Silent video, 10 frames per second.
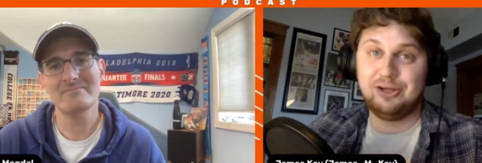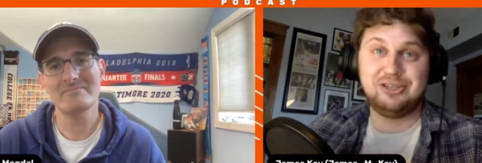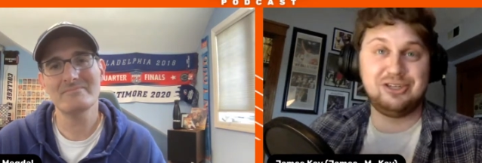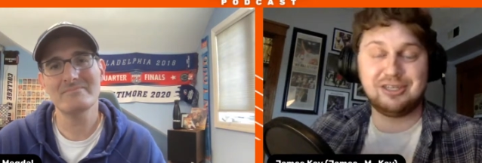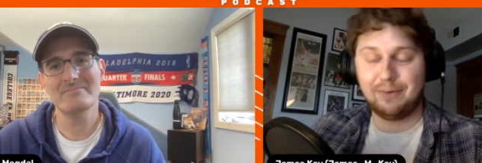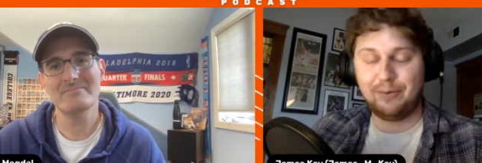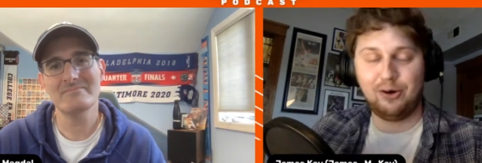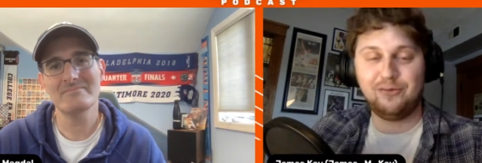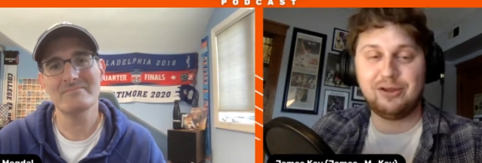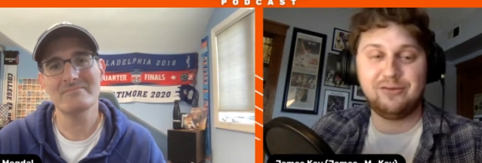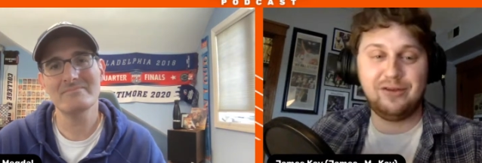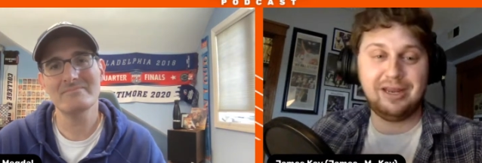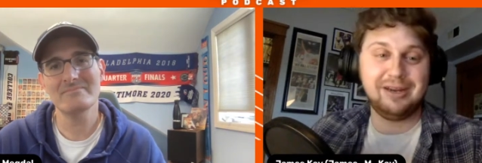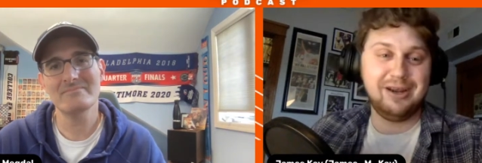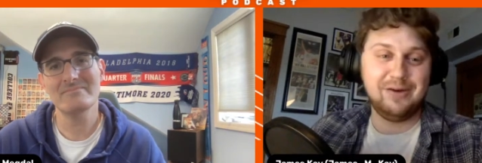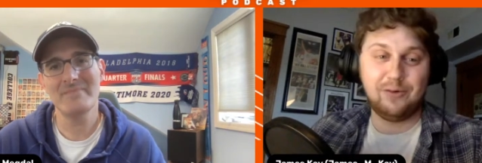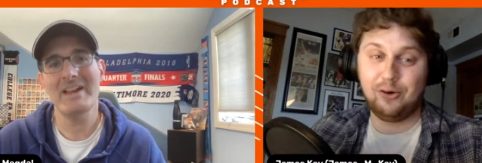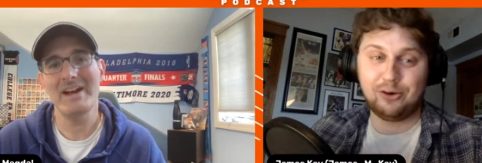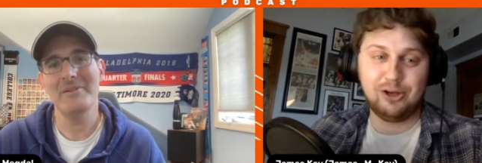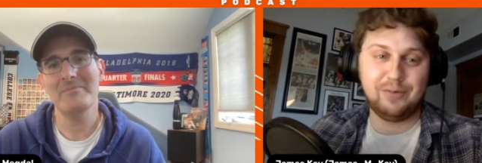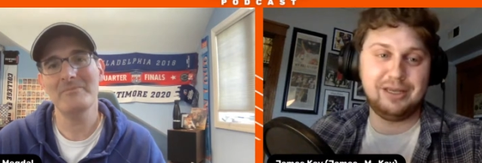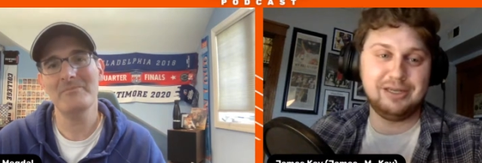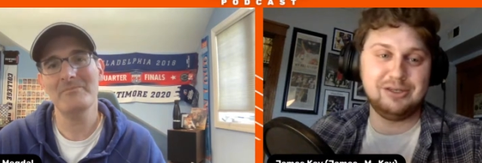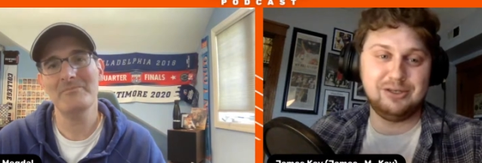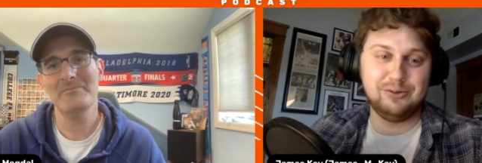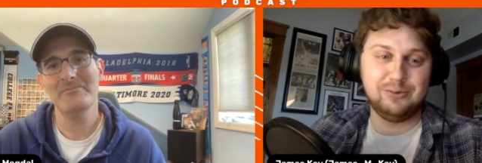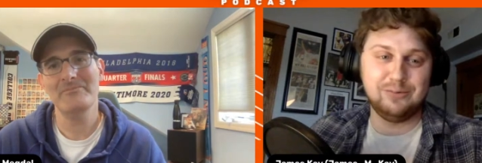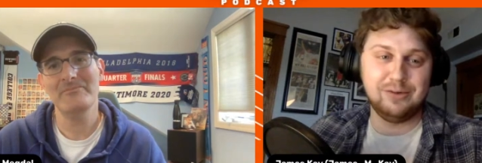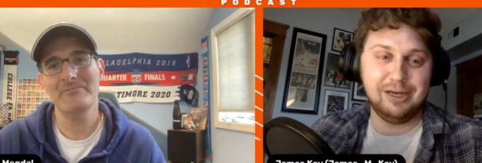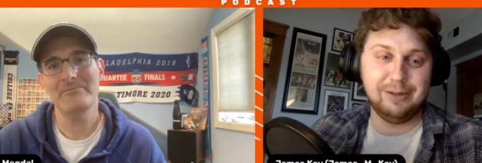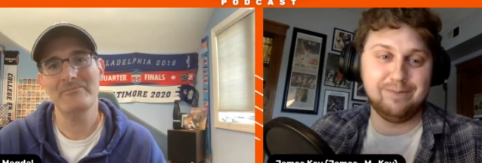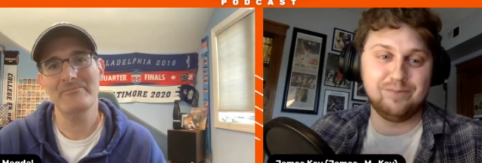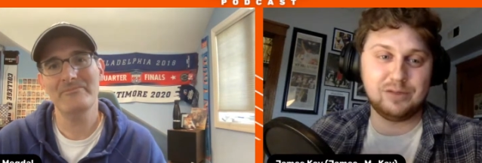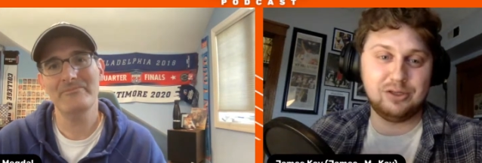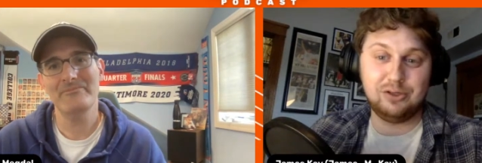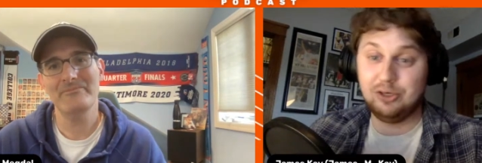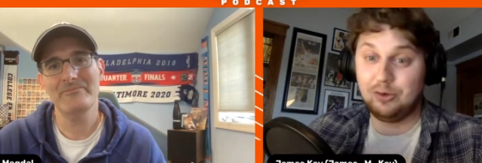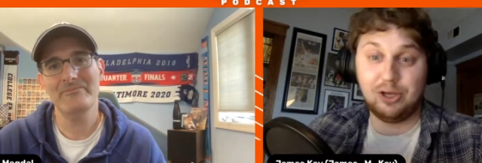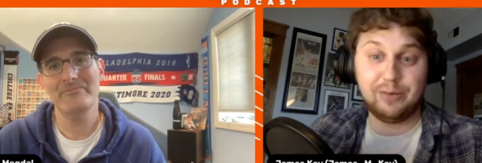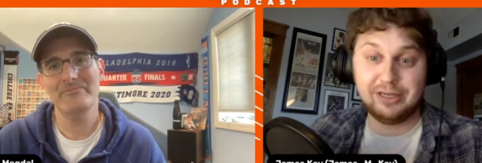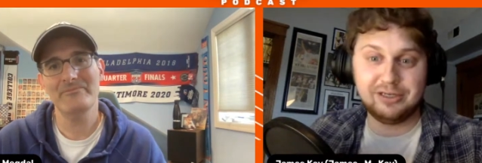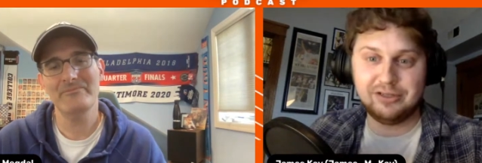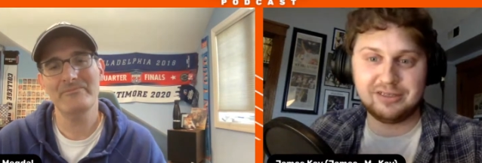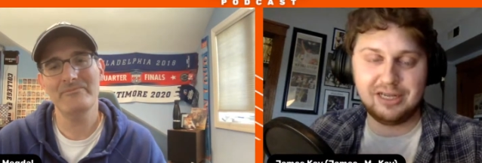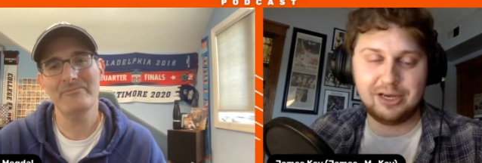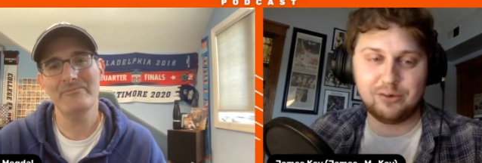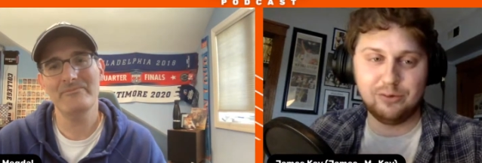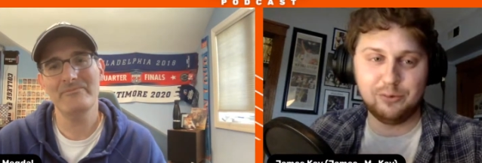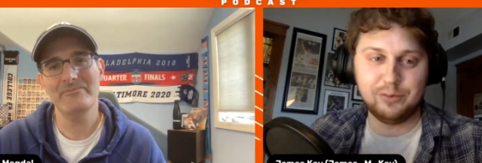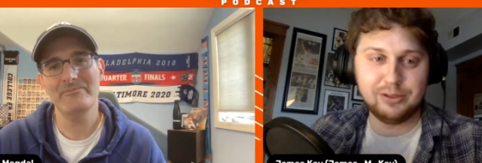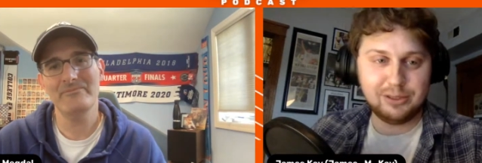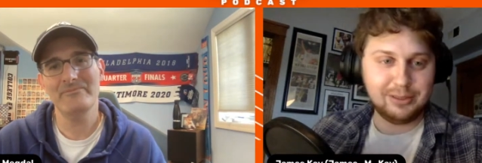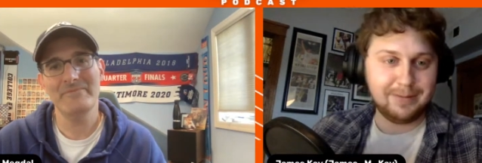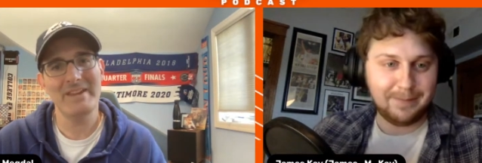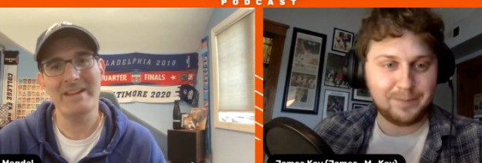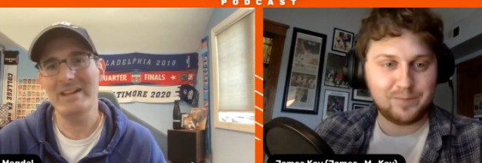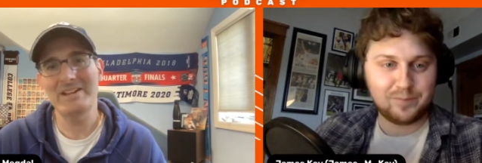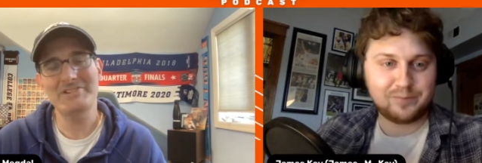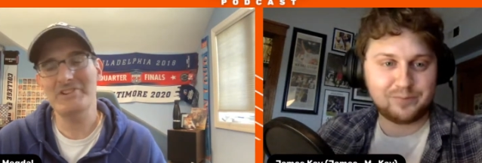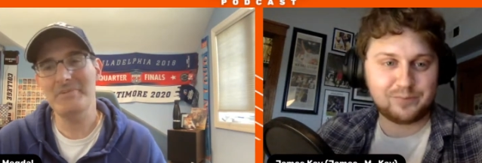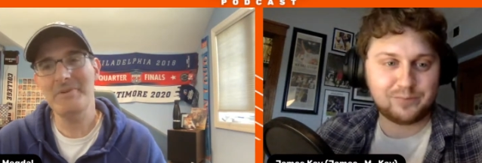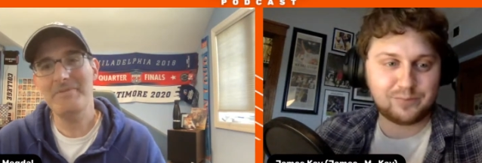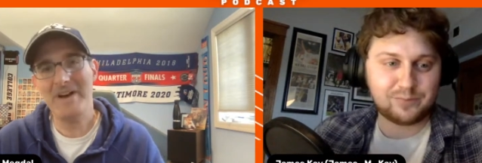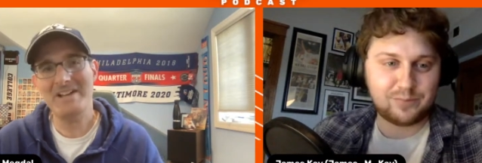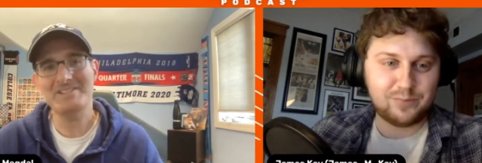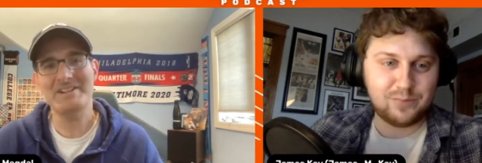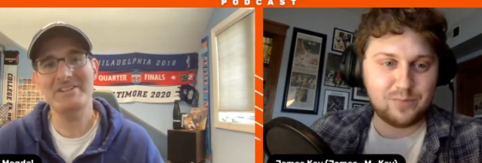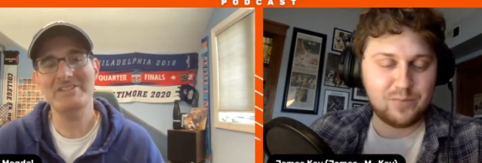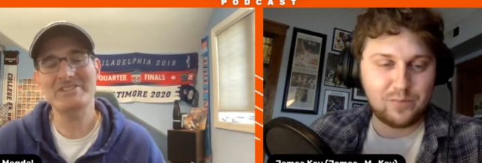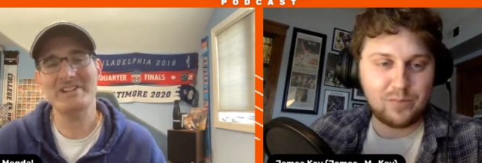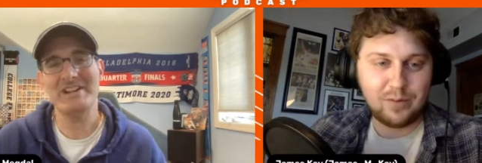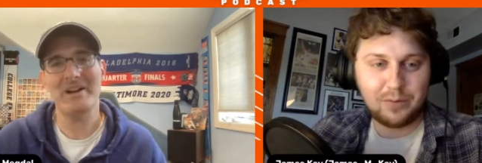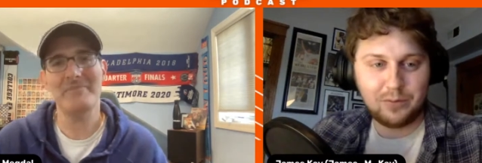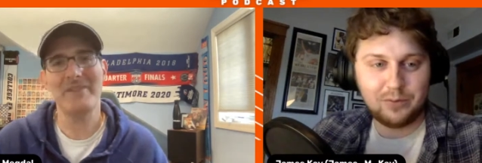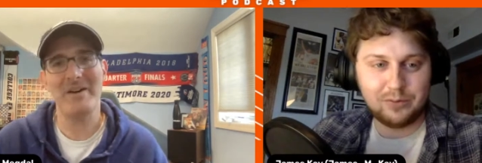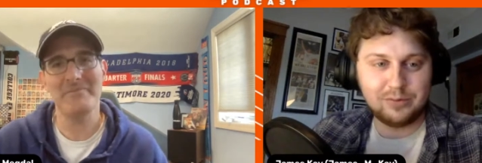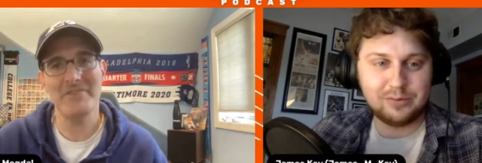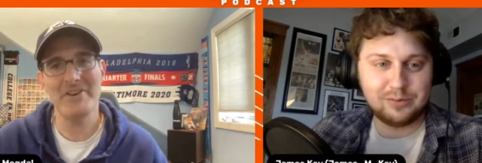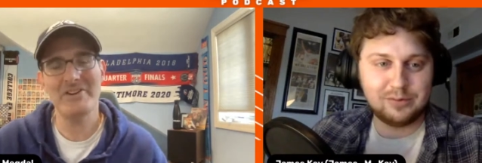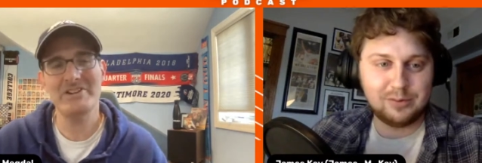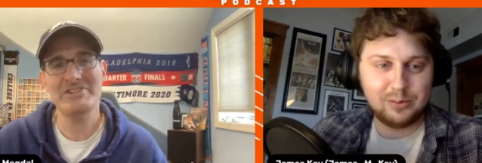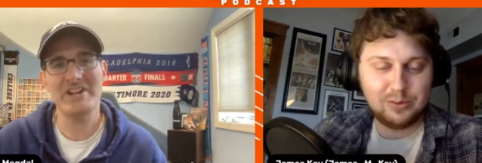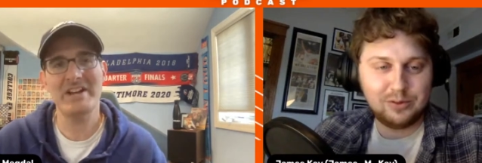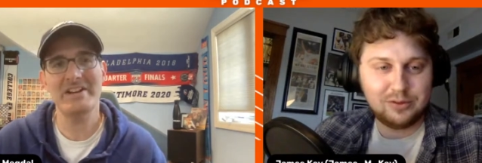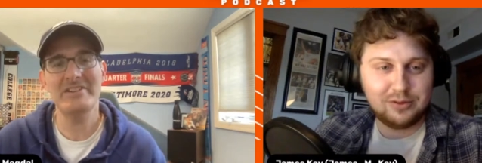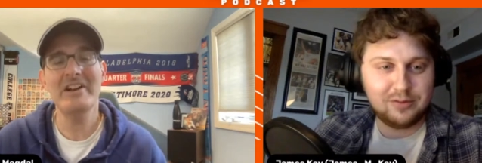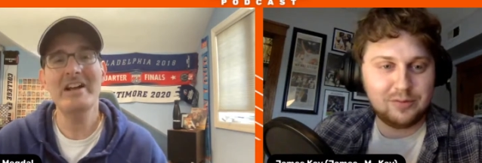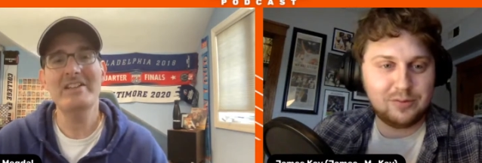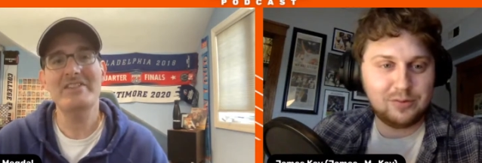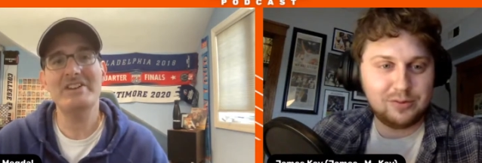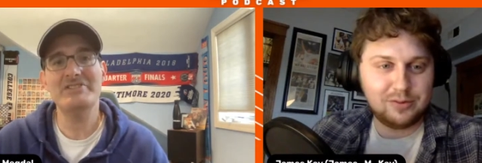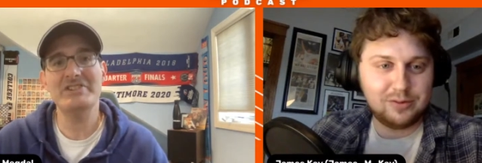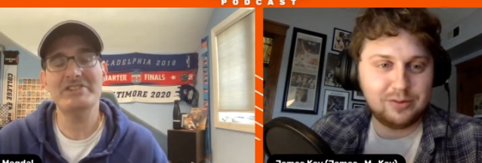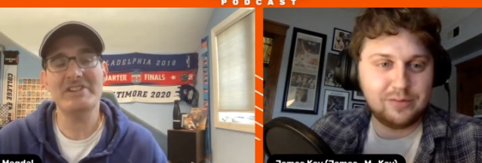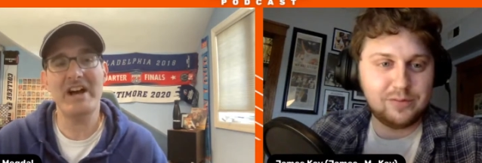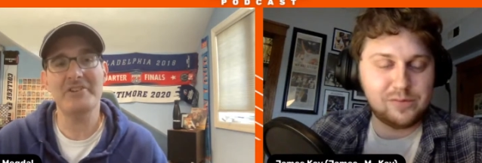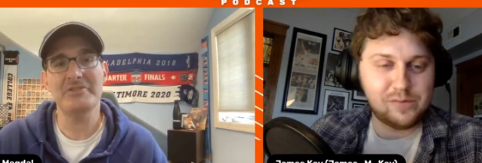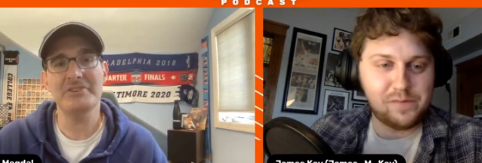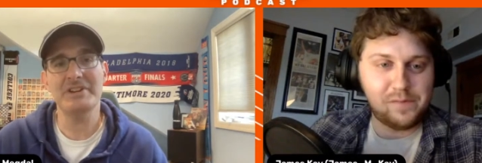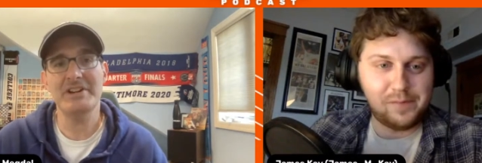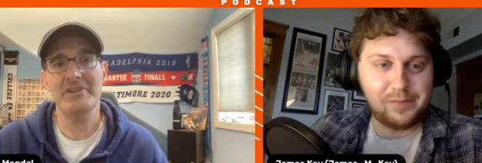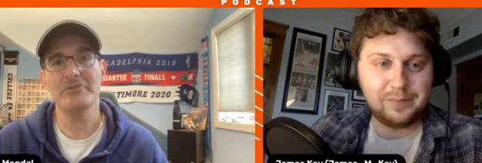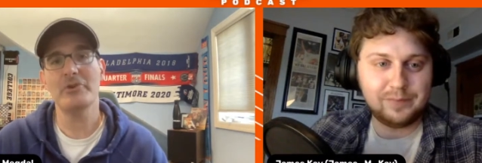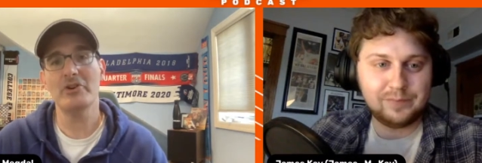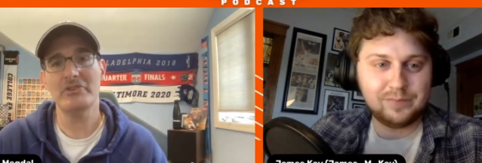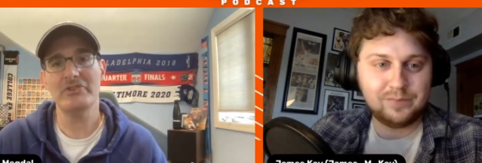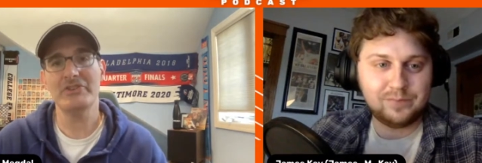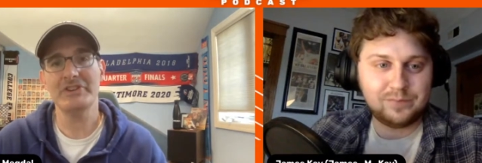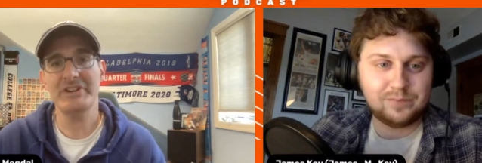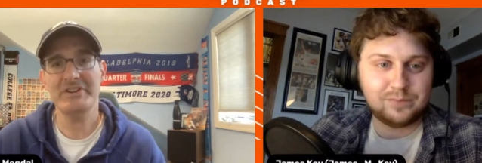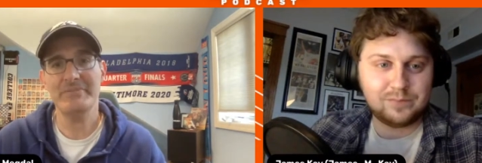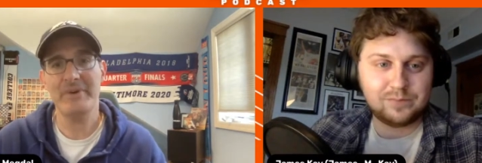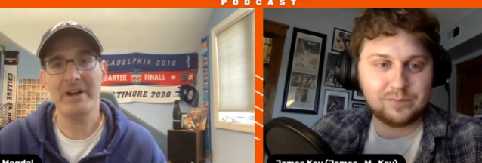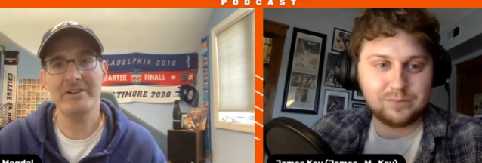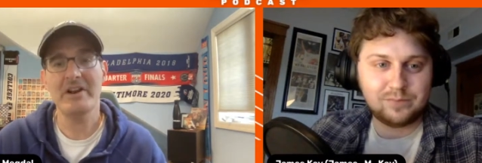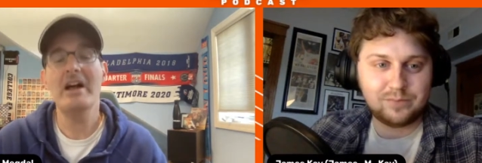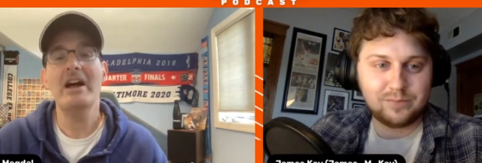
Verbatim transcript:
Speaker 1: there's just a perfect fit for her coming into, um, you know, coming into this locker room.
Speaker 2: It's going to be fascinating to see, and I'm I'm very excited that she is not only in a role at the lead, but